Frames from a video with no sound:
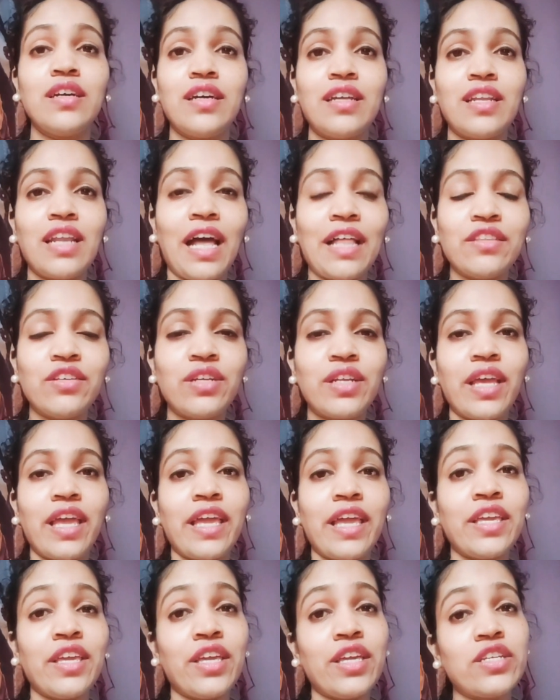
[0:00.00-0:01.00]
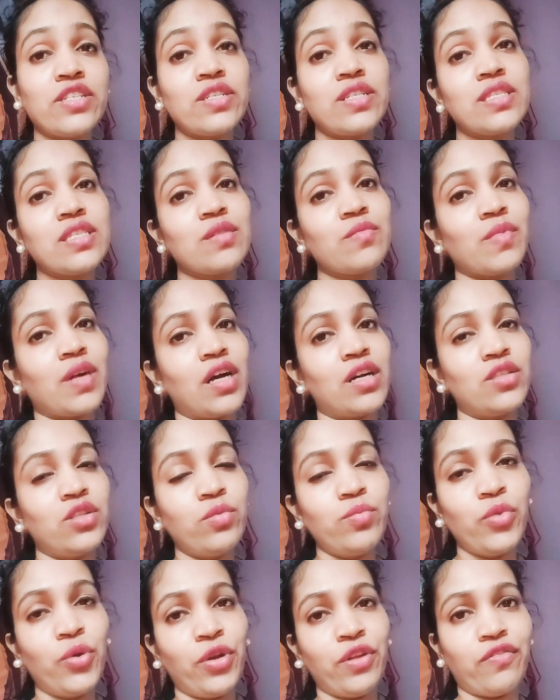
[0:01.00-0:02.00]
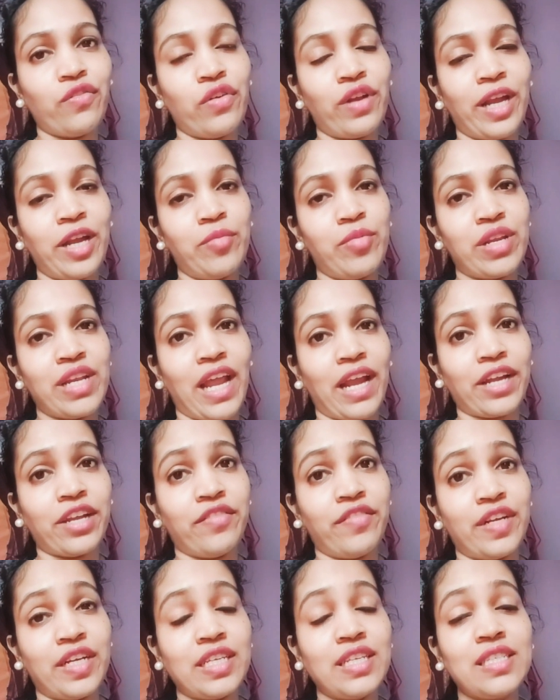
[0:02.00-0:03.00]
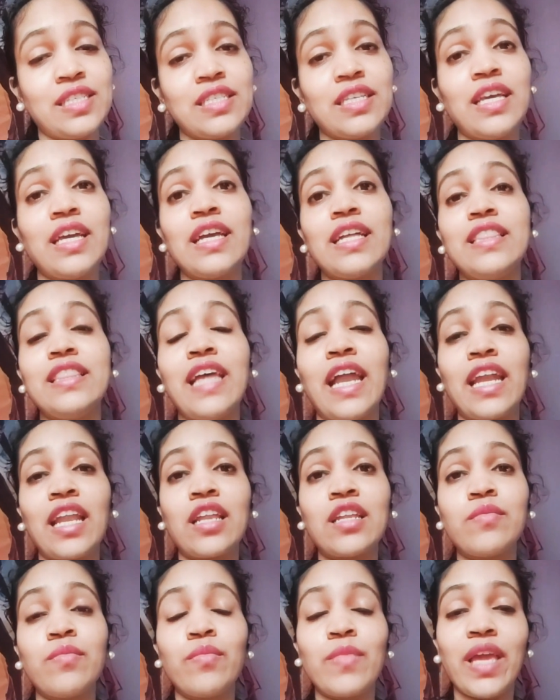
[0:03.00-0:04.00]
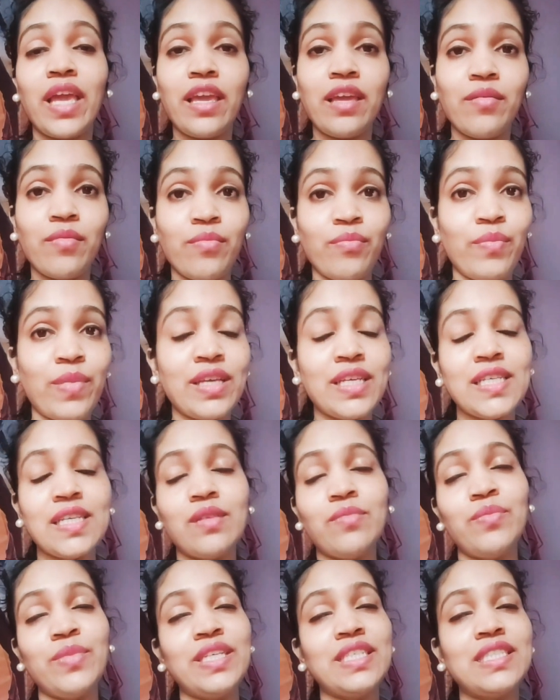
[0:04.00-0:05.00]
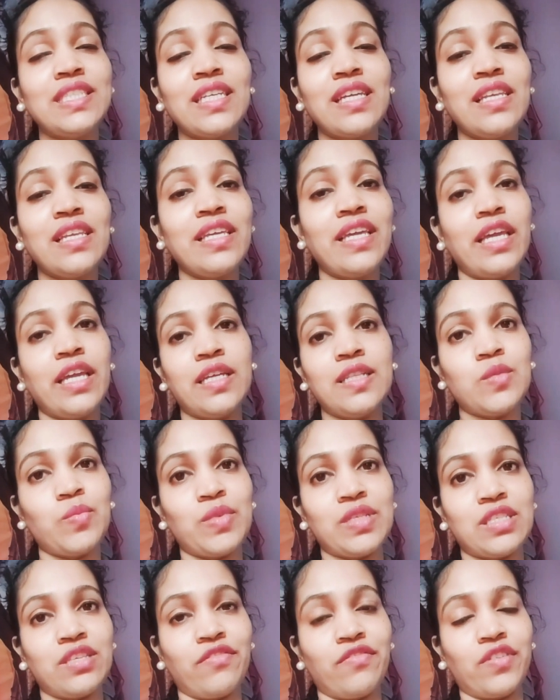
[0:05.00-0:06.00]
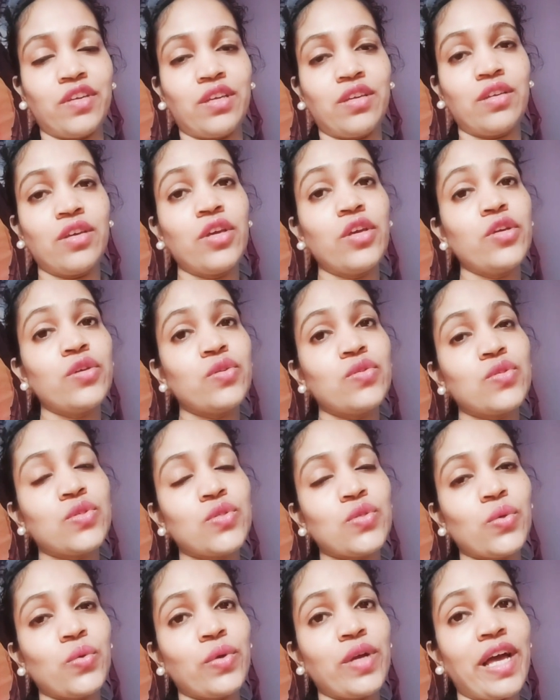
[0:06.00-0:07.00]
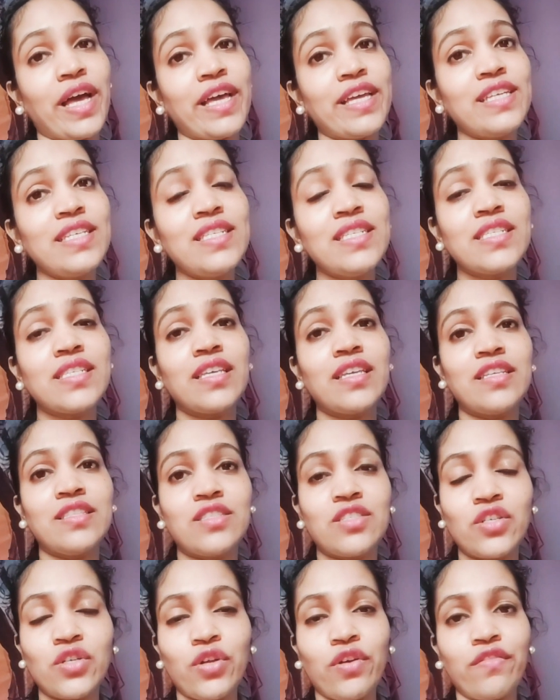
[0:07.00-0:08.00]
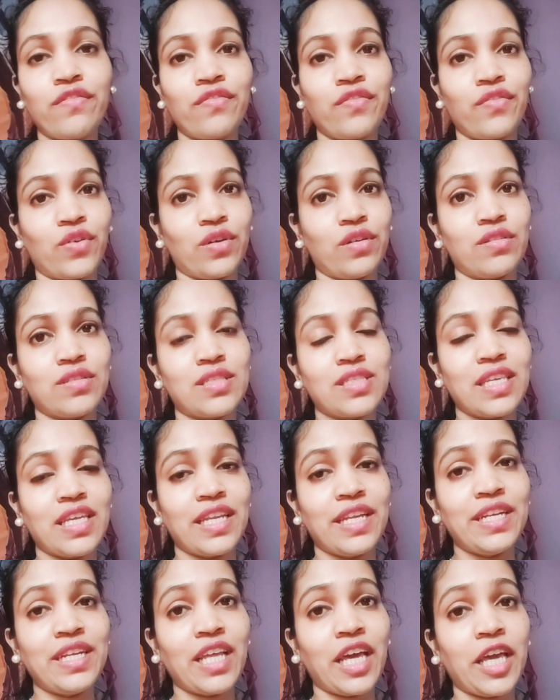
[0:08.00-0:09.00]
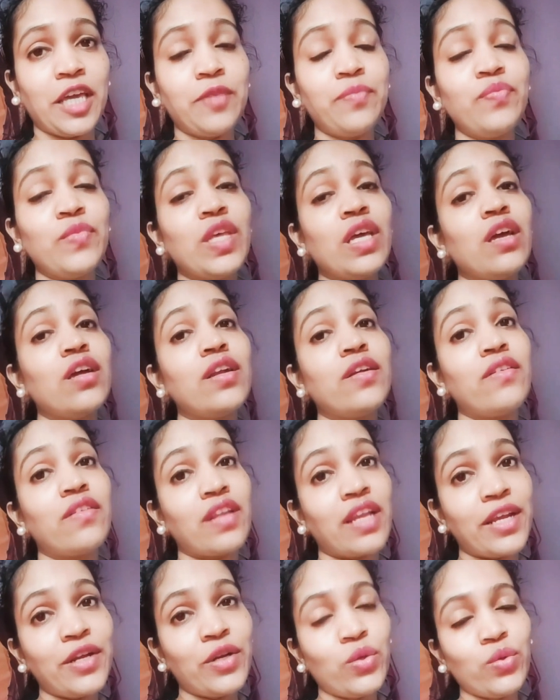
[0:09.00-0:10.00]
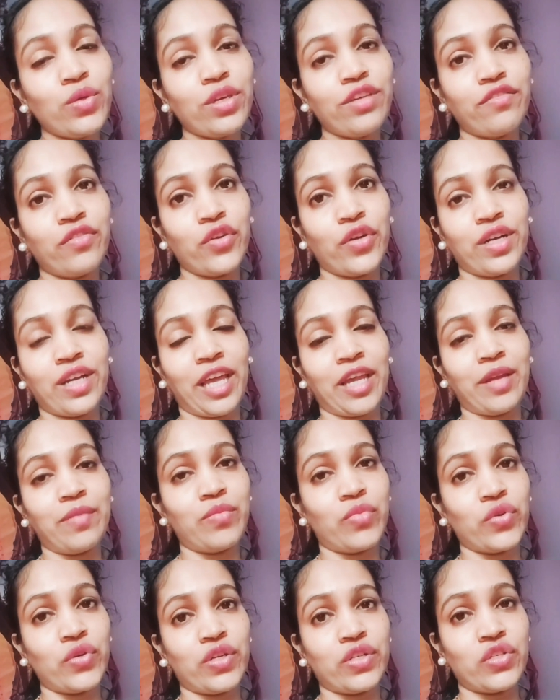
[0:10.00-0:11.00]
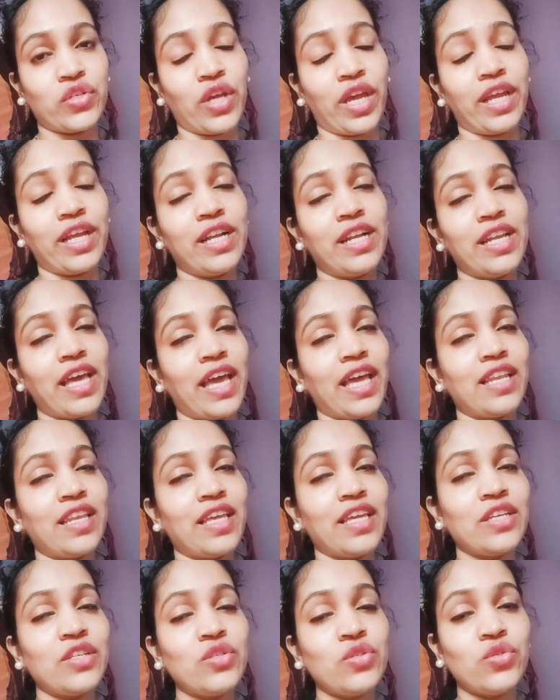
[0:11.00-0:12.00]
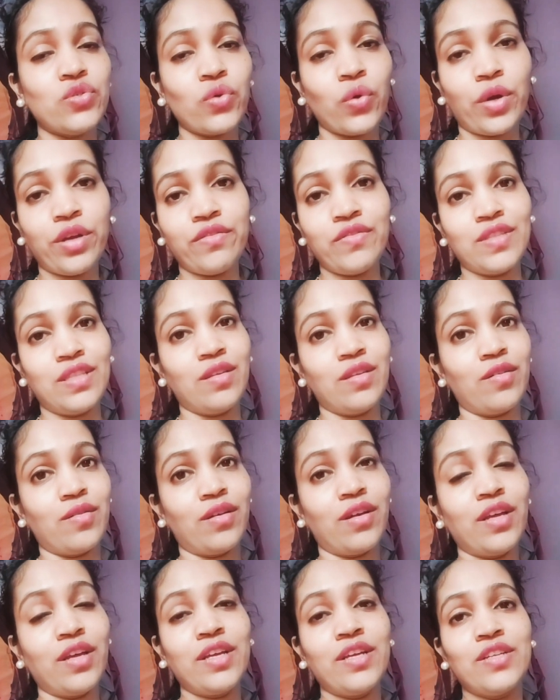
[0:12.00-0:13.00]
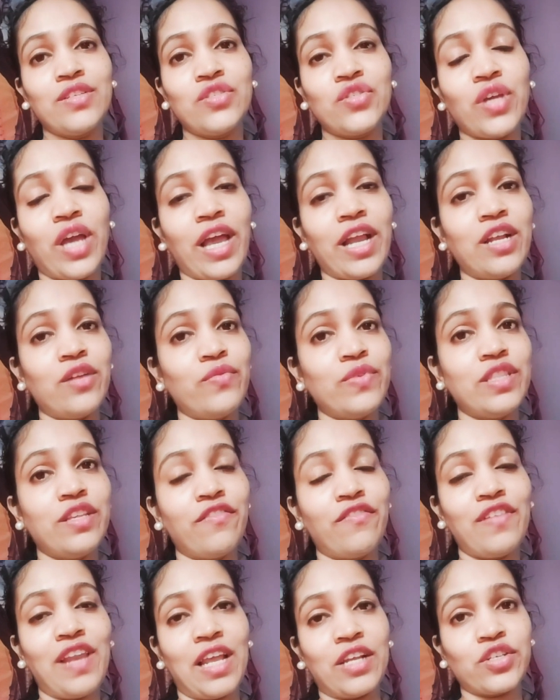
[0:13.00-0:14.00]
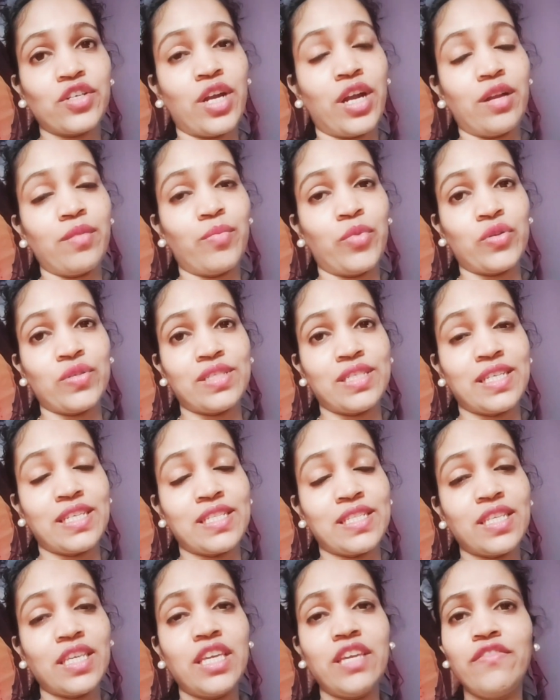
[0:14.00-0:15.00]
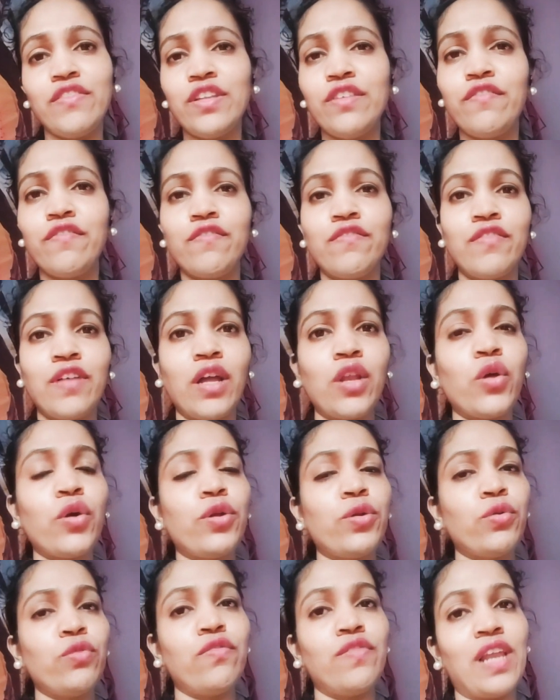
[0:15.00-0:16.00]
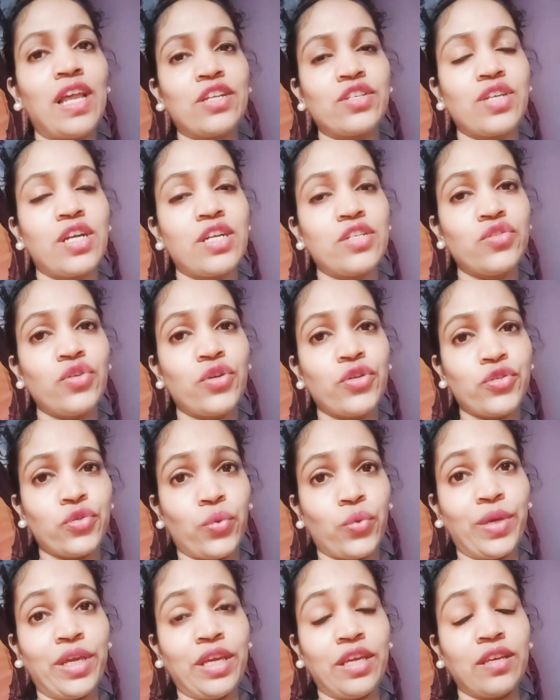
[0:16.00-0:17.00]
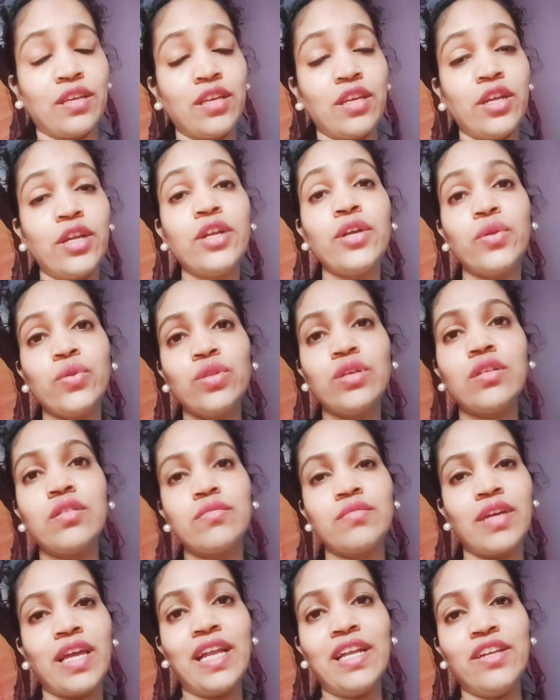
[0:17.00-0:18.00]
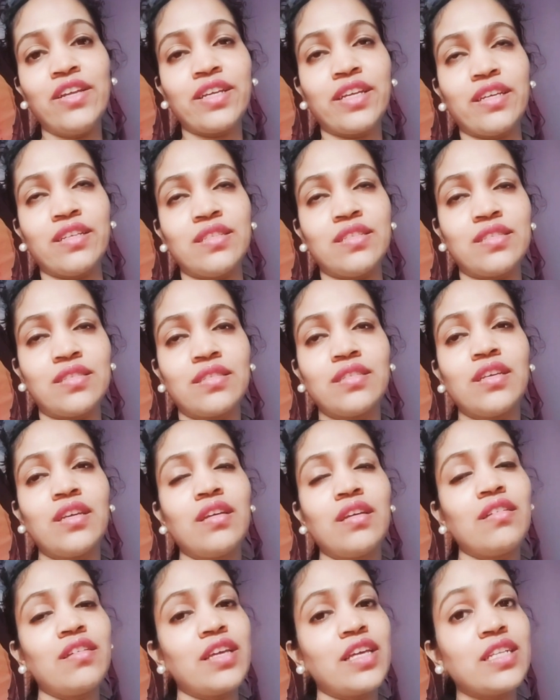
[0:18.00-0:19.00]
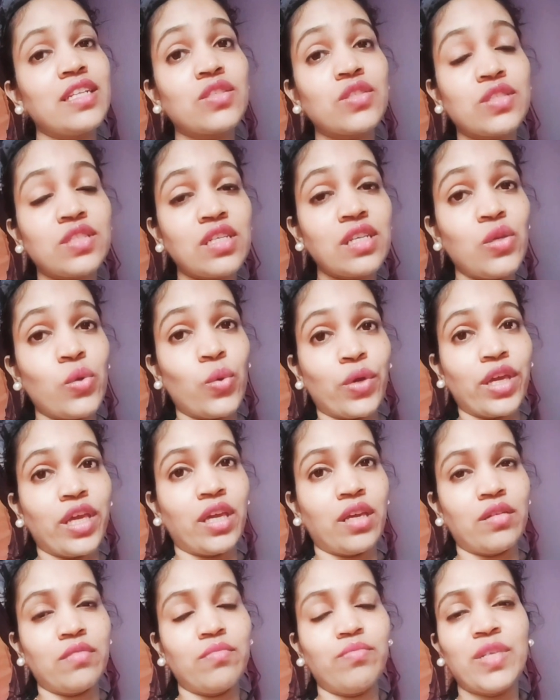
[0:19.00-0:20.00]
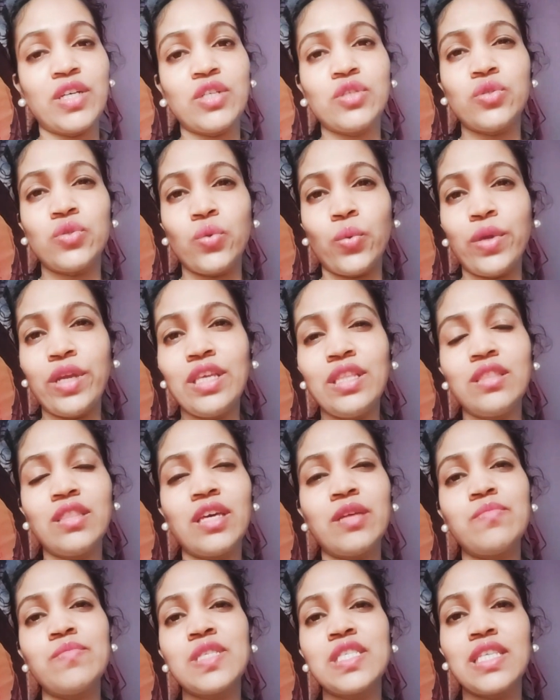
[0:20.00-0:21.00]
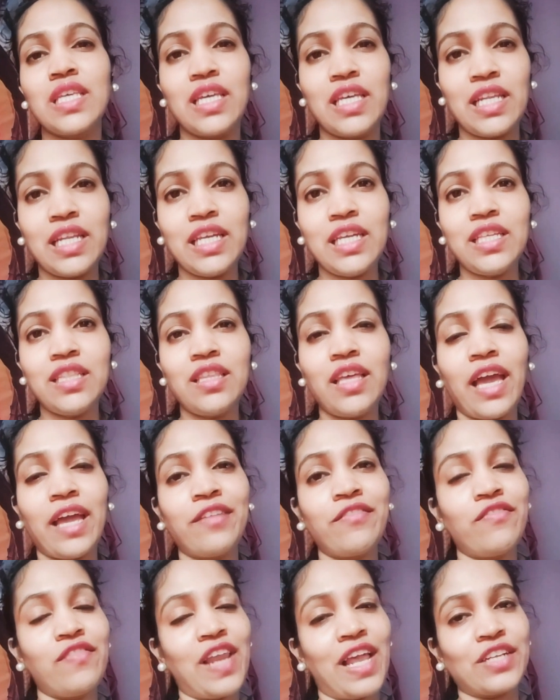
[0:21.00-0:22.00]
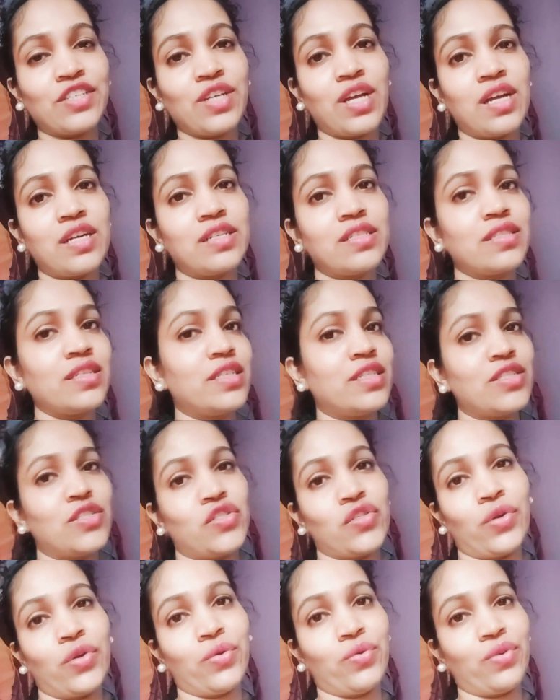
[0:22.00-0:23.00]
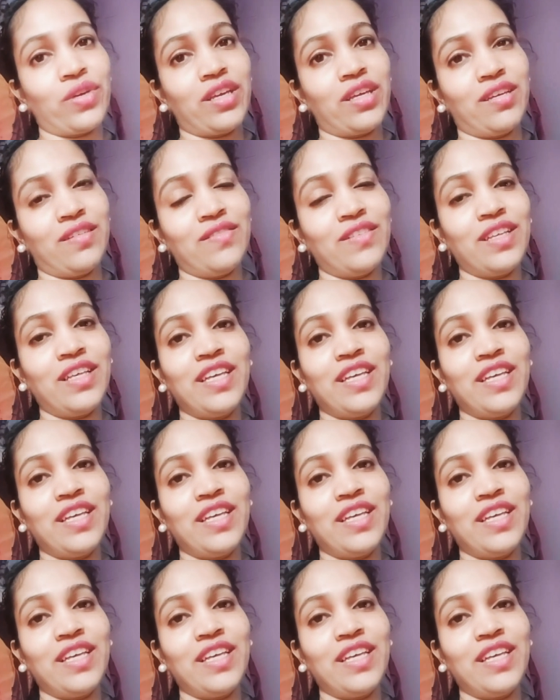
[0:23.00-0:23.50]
Rather engage in some other beautiful right brain activities that are basically age specific. So guys, instead of a screen time, try to give your time to your child and enjoy with the child with the flashcard process. Even if 1 or 2 flashcards you are showing to the elder kids, it's still okay, but showing them screen and flashcards, it is not okay.